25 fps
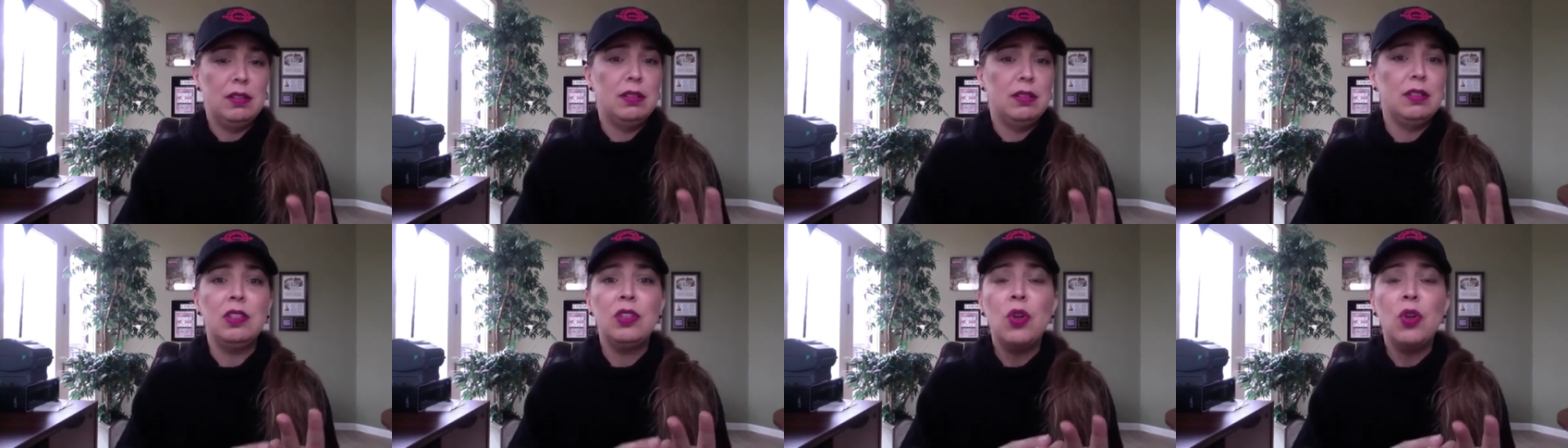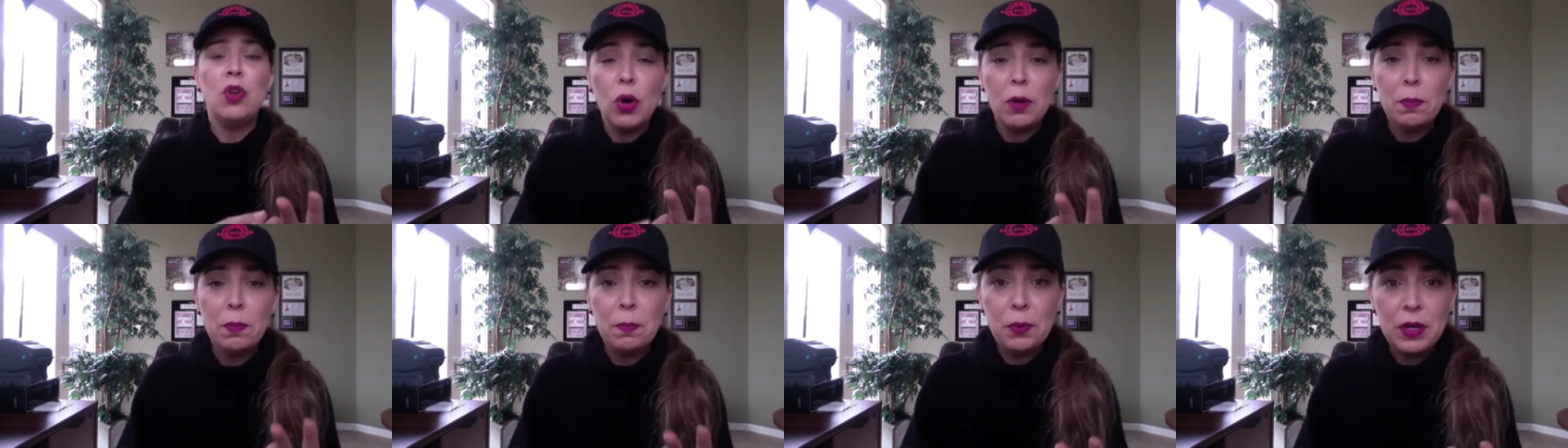
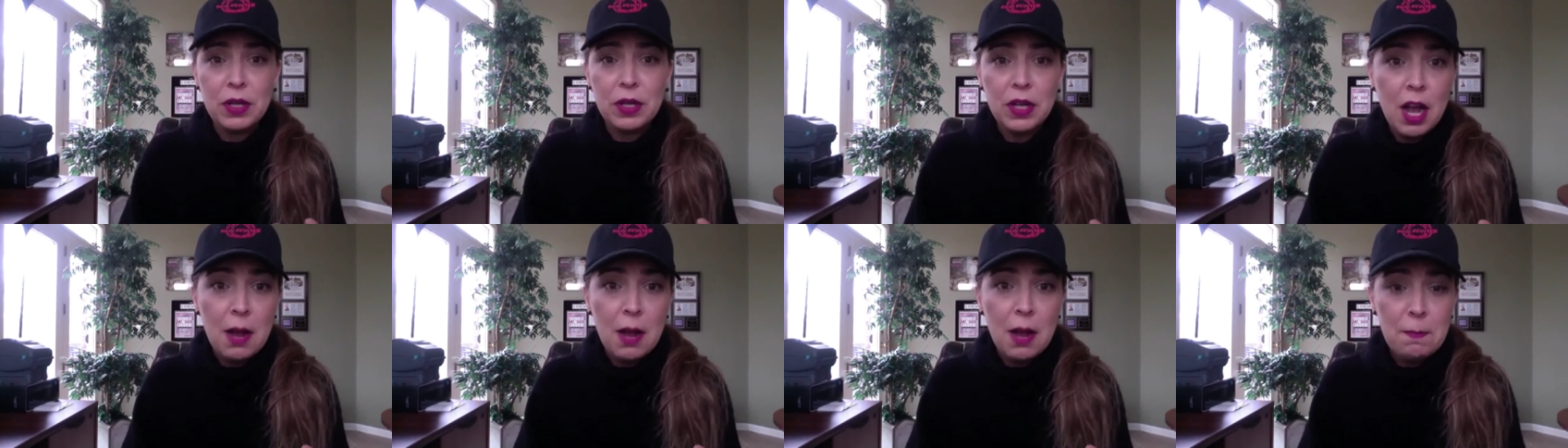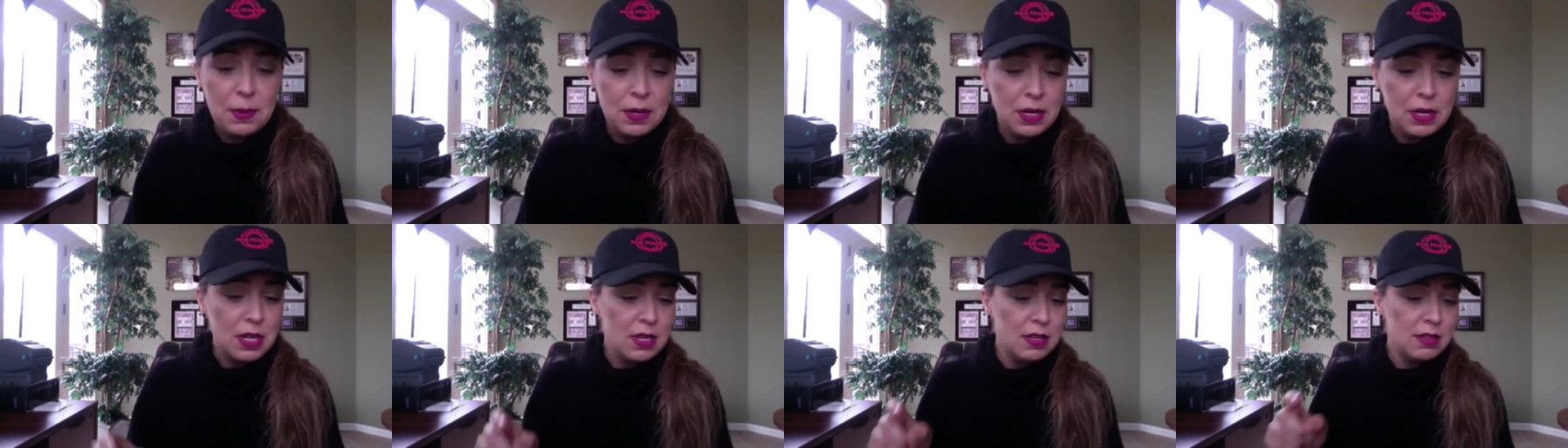corporate
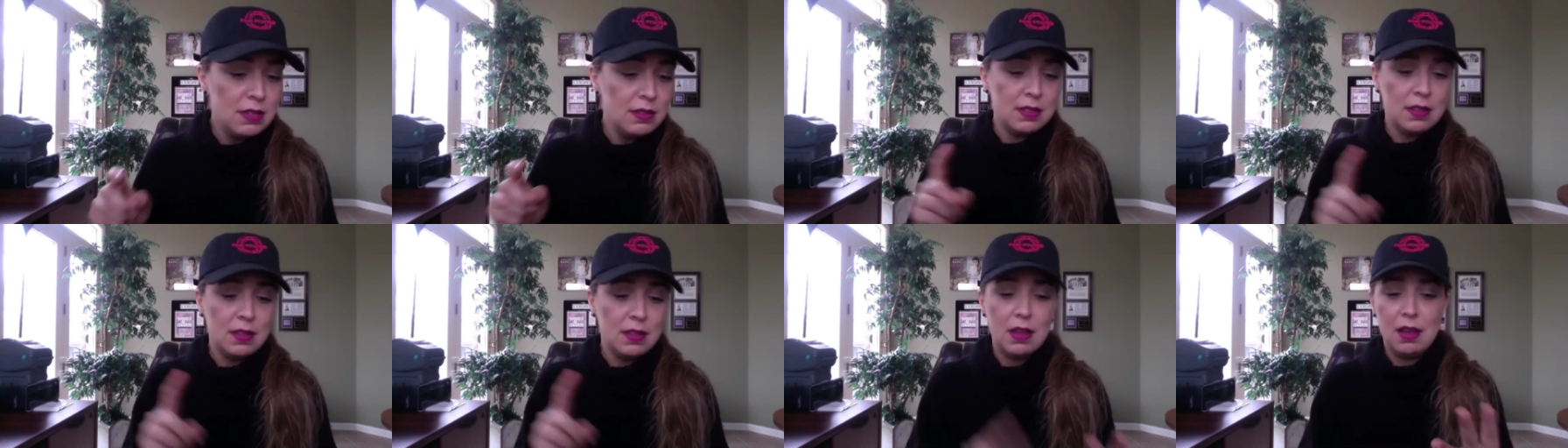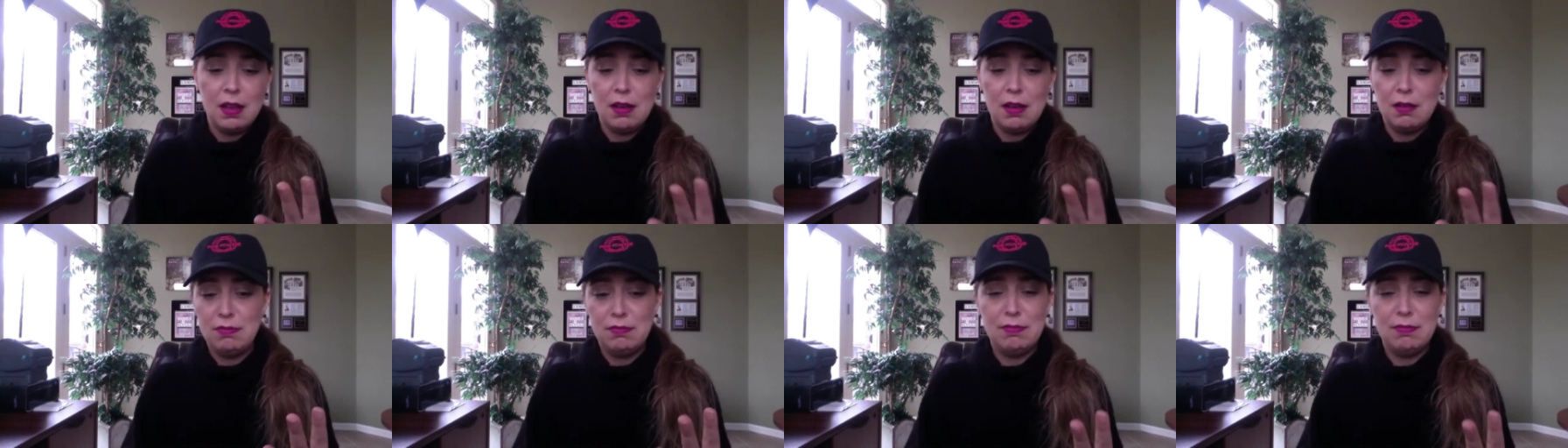companies.
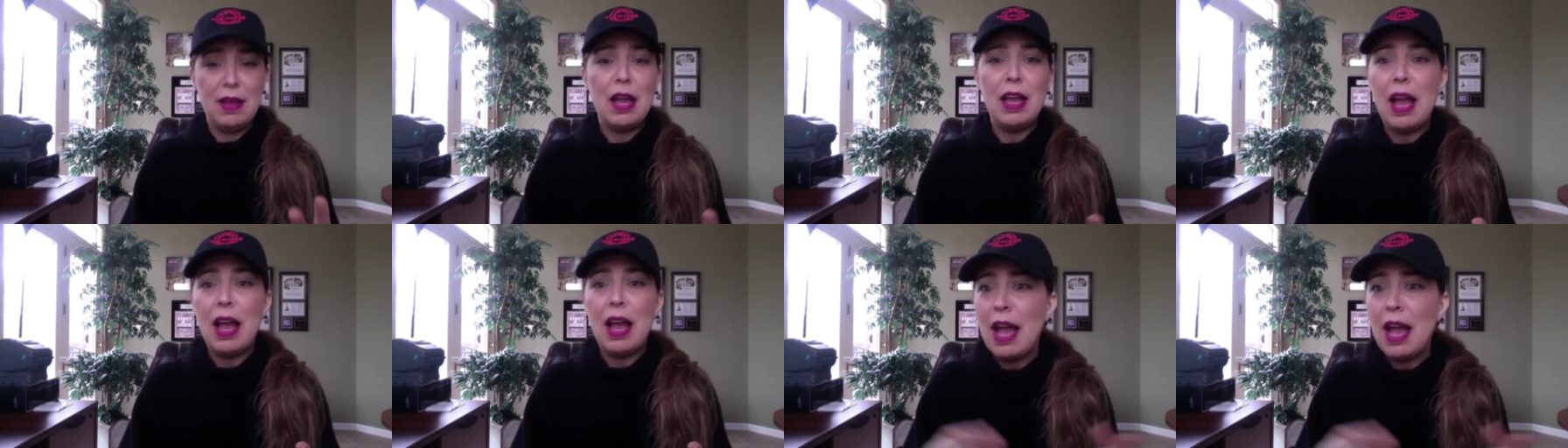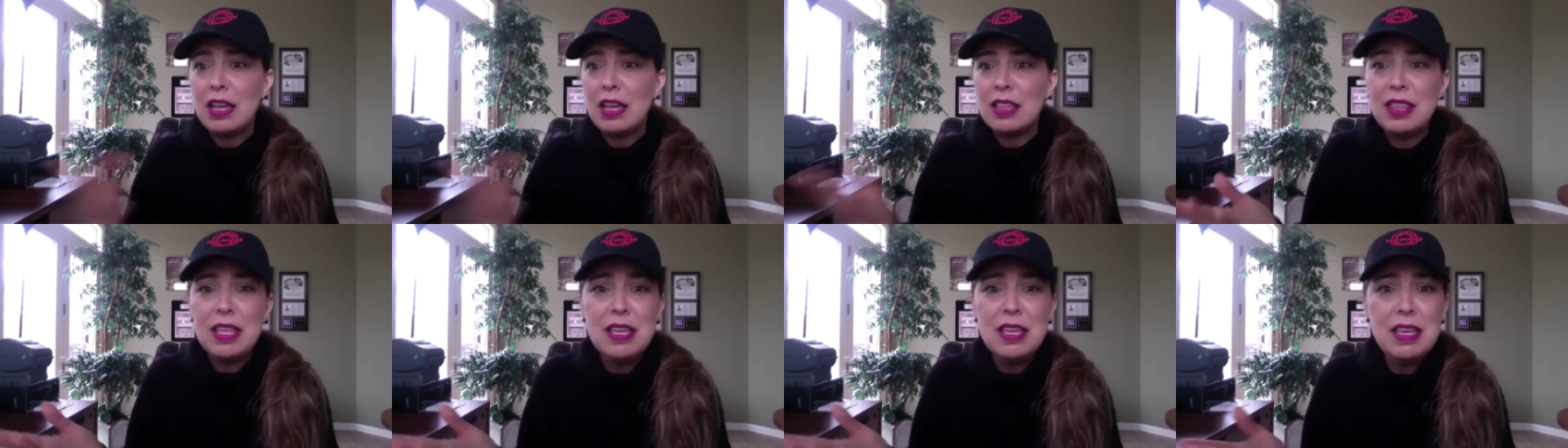
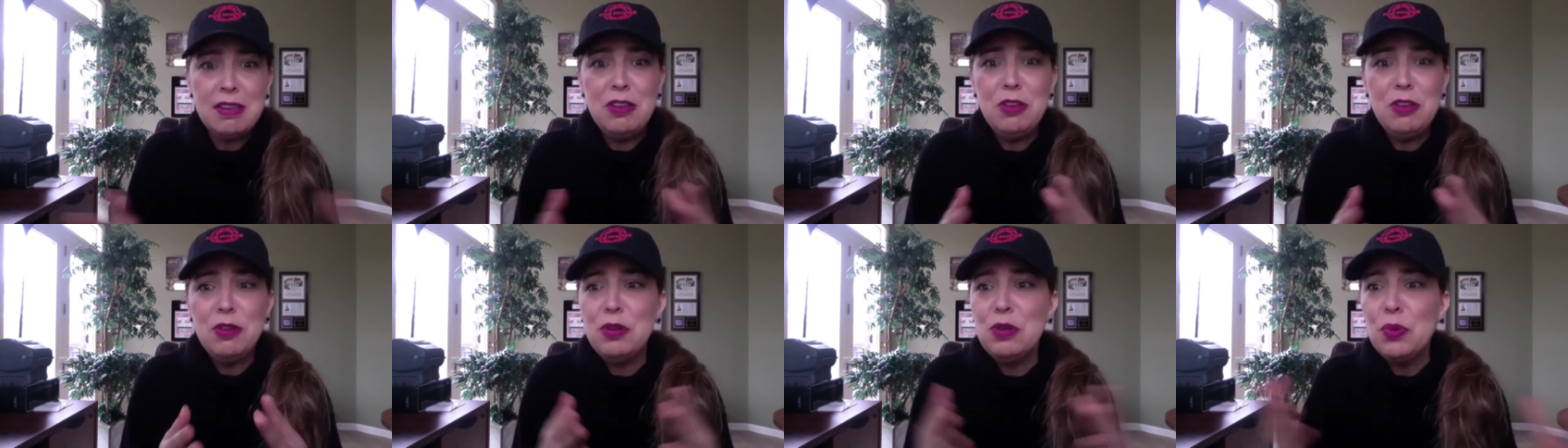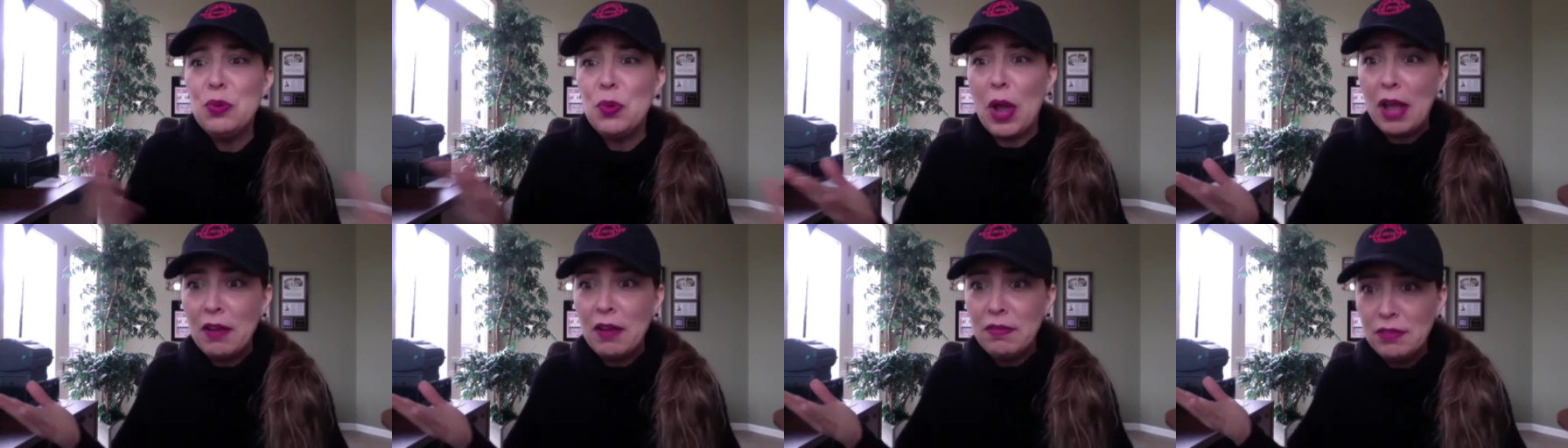I think you
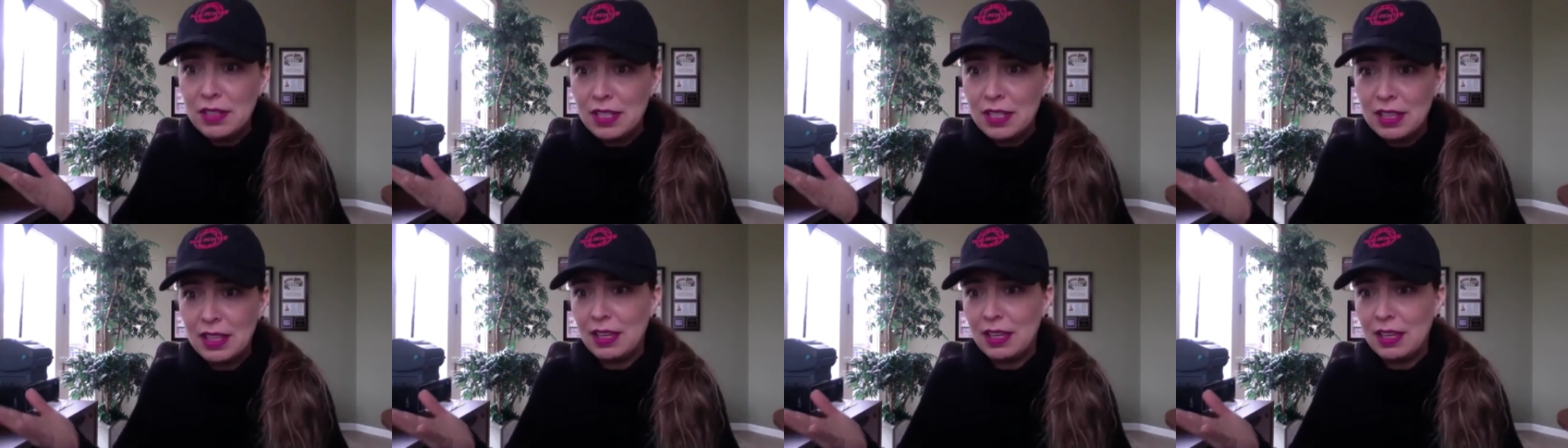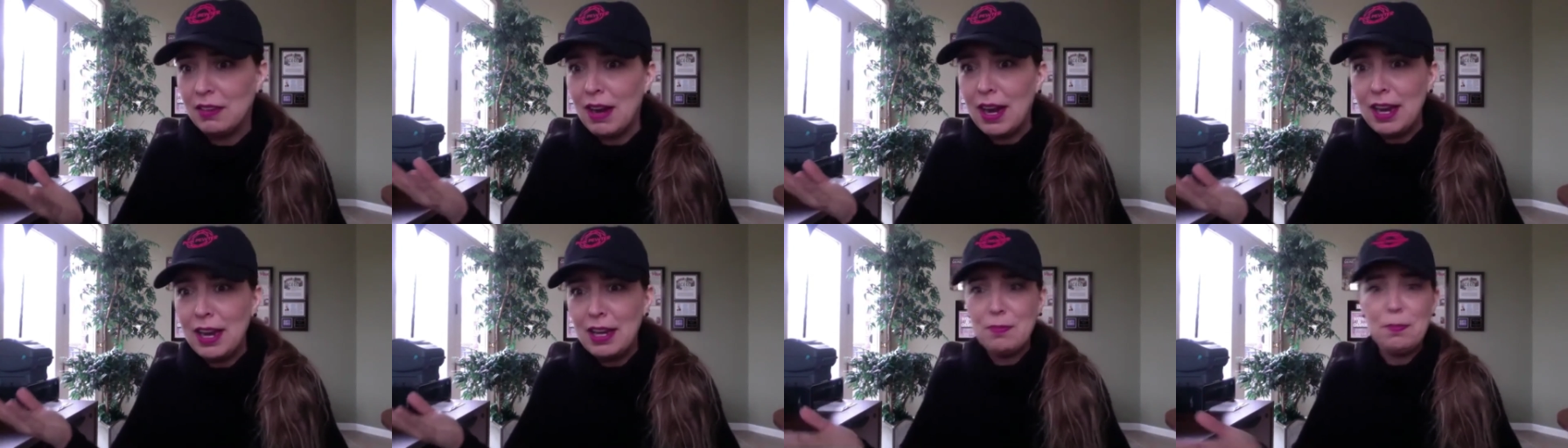do everything,
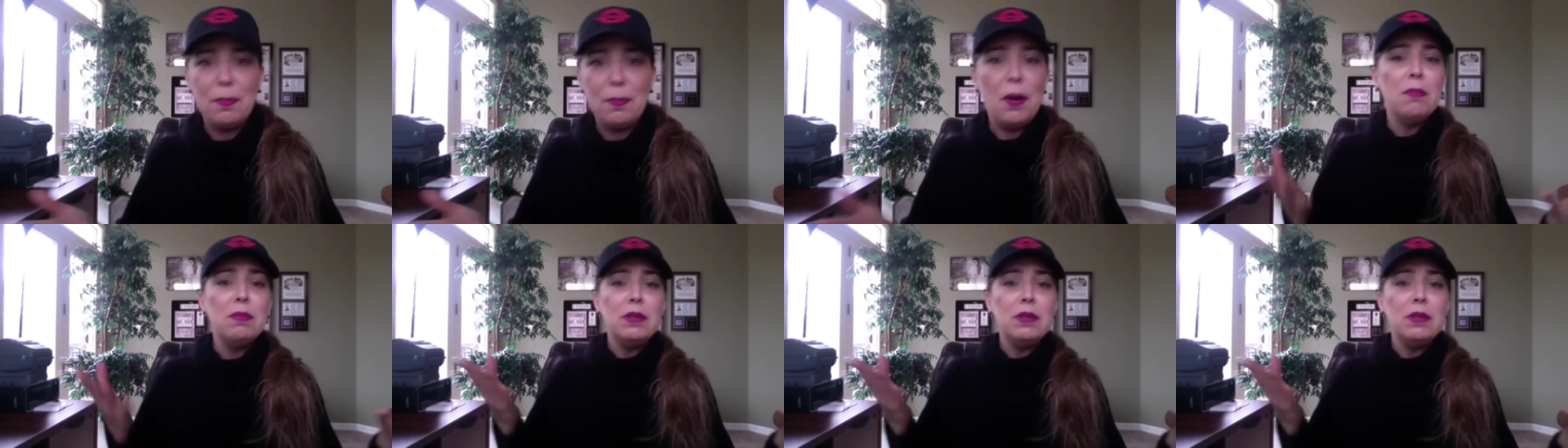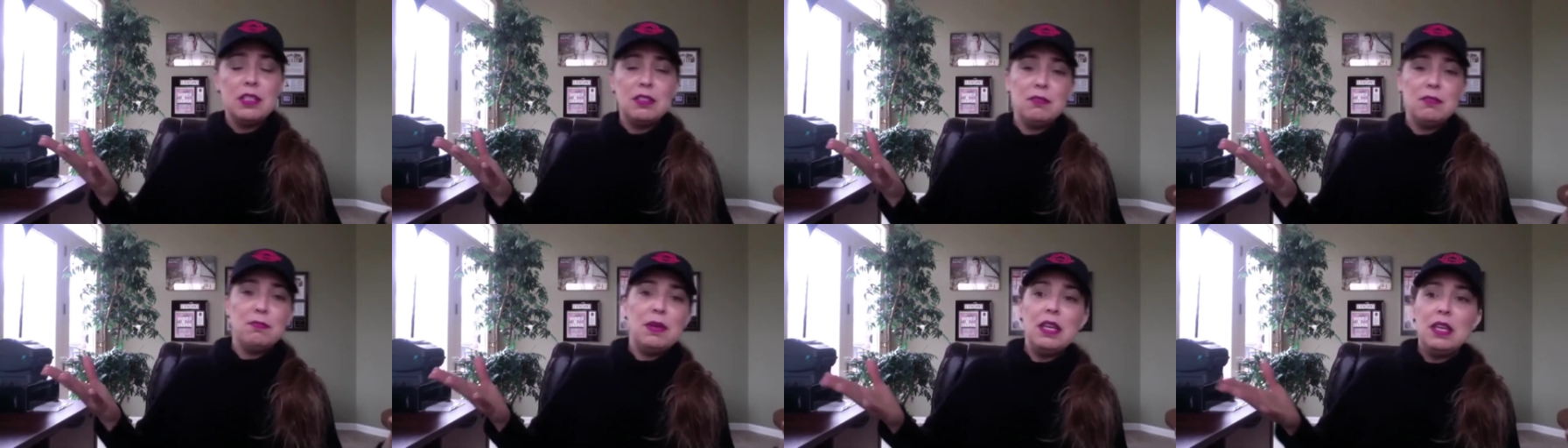right? Public
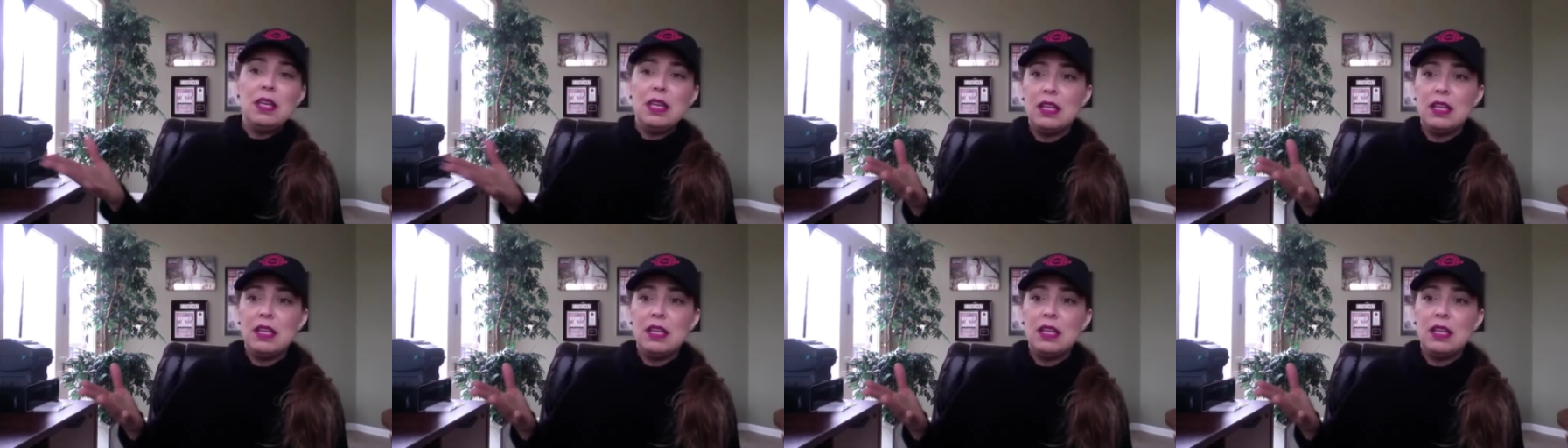speaking